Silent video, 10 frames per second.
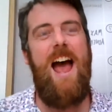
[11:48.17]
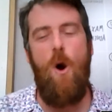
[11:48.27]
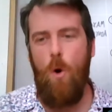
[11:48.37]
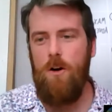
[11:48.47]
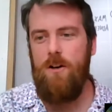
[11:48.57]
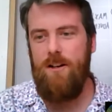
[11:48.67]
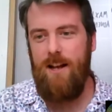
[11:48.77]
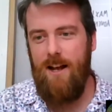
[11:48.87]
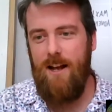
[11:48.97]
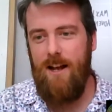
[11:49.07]
ordered
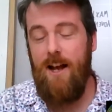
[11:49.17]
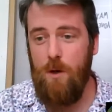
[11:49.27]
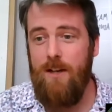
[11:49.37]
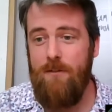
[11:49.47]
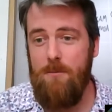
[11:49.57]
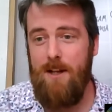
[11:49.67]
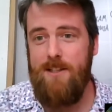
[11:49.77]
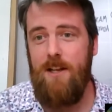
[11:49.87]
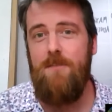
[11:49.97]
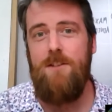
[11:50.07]
a drink for
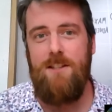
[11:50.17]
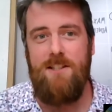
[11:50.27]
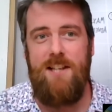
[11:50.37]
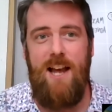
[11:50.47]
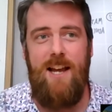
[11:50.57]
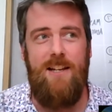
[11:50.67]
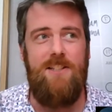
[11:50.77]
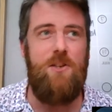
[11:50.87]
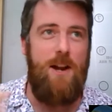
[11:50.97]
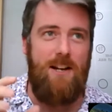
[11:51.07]
myself to
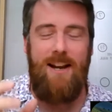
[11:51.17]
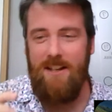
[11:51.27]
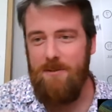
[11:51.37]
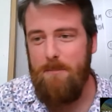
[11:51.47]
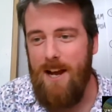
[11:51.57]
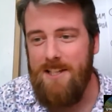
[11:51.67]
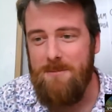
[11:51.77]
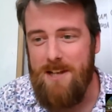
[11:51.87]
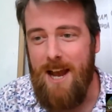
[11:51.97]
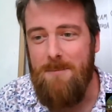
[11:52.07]
decide, so I could buy
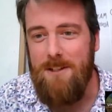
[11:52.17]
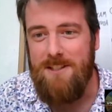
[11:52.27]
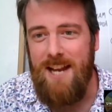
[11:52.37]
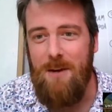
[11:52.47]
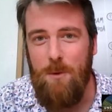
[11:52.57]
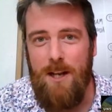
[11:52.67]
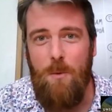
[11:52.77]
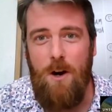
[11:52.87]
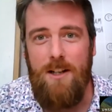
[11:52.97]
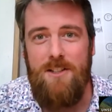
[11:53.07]
some time to decide what I
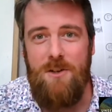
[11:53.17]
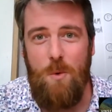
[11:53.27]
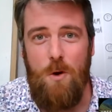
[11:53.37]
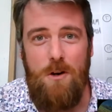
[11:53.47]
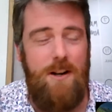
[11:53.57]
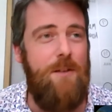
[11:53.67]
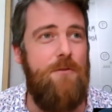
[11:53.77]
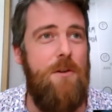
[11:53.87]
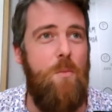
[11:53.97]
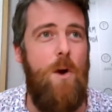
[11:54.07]
wanted to order and
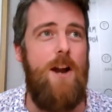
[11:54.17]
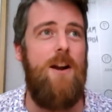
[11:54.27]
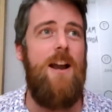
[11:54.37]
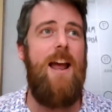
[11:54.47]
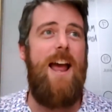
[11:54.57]
from where.